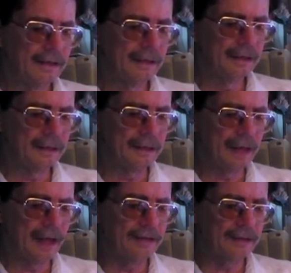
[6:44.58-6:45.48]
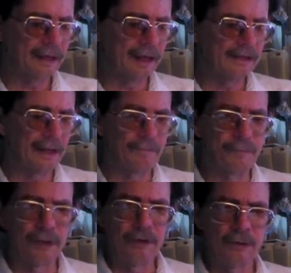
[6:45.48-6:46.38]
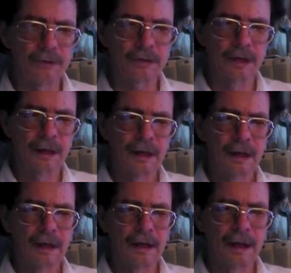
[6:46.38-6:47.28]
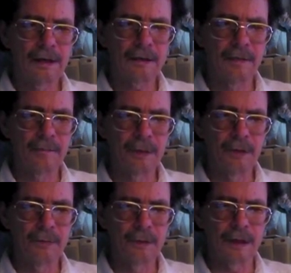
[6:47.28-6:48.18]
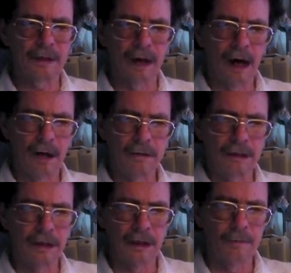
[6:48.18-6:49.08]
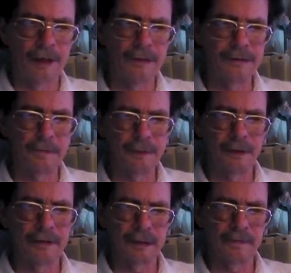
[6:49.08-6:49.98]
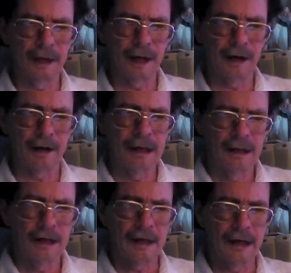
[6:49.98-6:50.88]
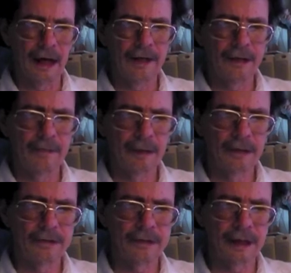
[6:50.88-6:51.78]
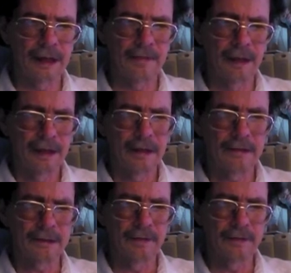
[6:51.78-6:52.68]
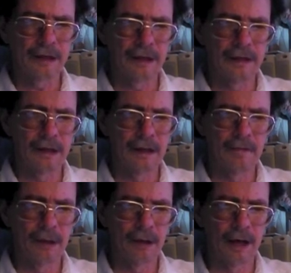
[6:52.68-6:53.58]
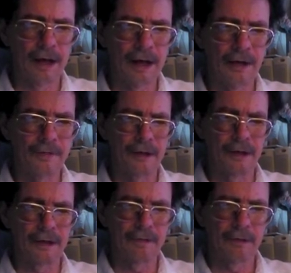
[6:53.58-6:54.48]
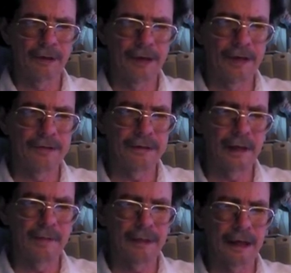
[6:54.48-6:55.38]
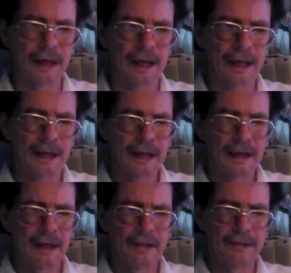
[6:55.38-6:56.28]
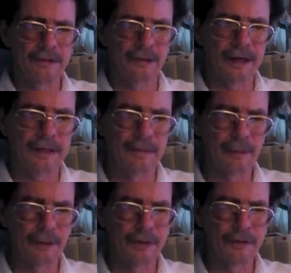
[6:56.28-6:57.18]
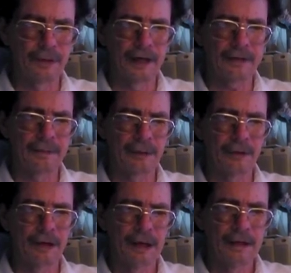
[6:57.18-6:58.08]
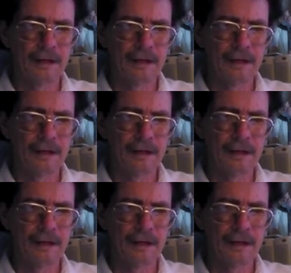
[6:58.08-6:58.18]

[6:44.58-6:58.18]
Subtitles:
is infused. It's infused with a long-term energy-producing power. That Ganoderma lucidium just gives you a little more health and a little more energy every day as you drink. The more you drink, the more